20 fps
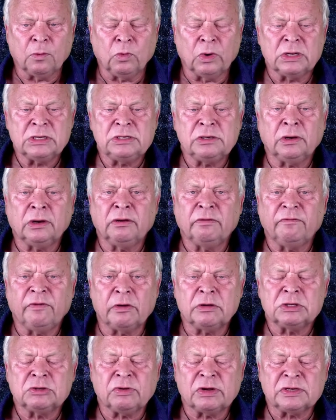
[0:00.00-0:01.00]
Once you're in a
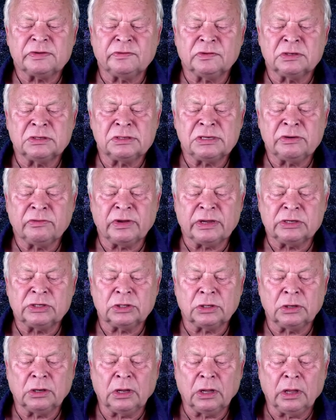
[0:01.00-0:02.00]
very stressful
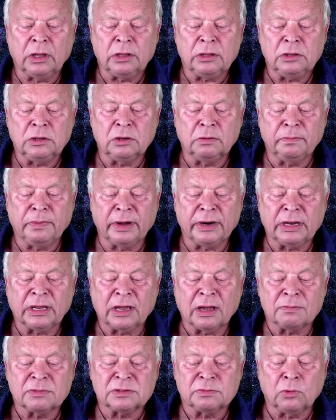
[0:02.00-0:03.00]
situation, your body
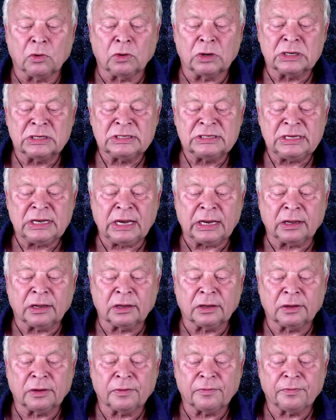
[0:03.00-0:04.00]
becomes more
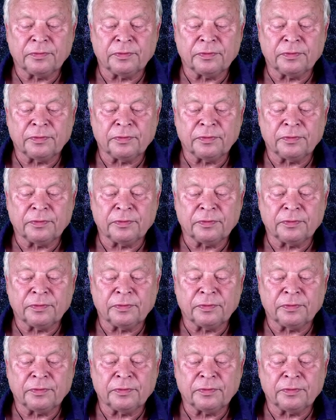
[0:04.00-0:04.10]
acidic.